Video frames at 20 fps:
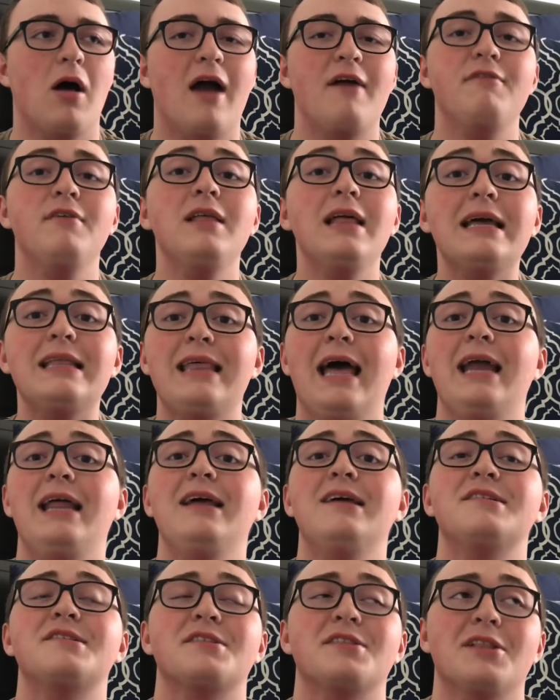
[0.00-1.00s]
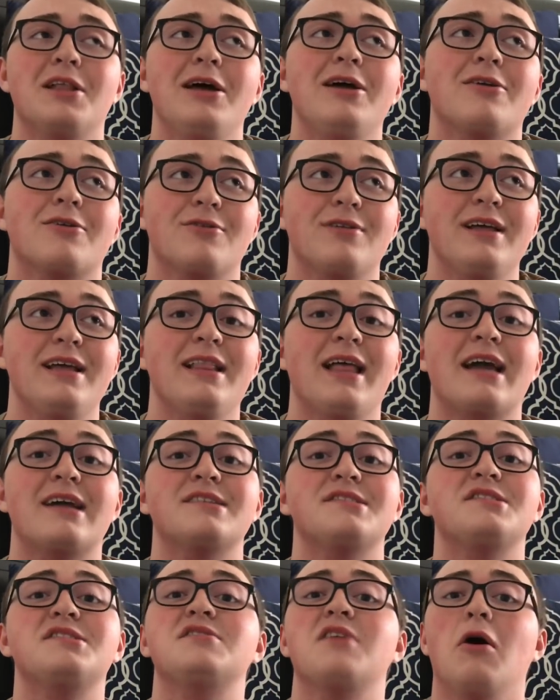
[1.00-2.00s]
I feel like that is literally, like,
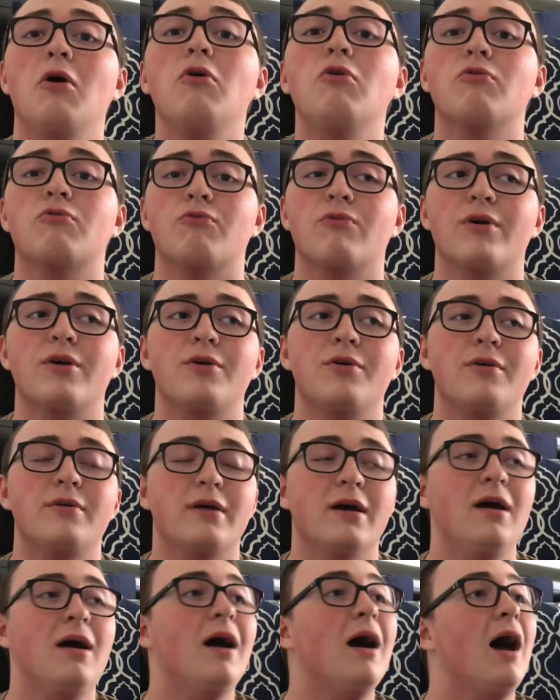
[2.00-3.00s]
so rude.